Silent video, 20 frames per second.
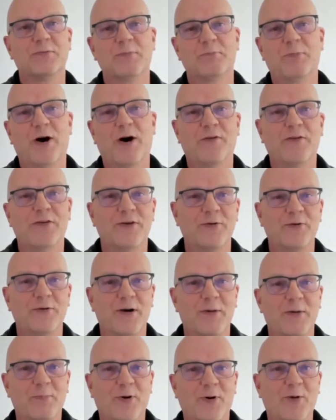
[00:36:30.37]
bother
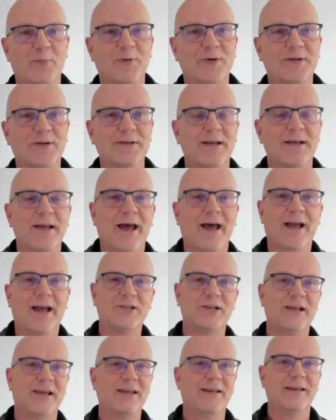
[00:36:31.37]
you, Paul, but
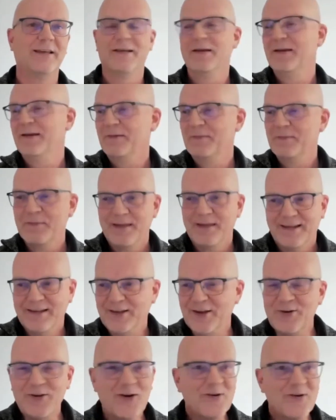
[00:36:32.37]
actually,
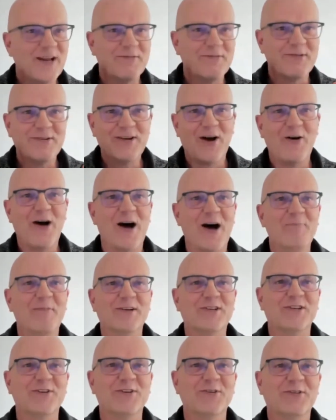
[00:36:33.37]
you don't even know how
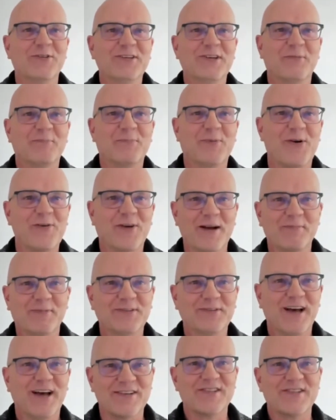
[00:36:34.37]
much your program
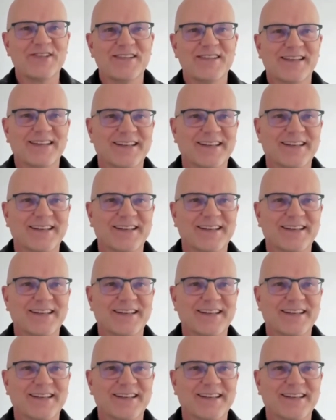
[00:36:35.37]
does.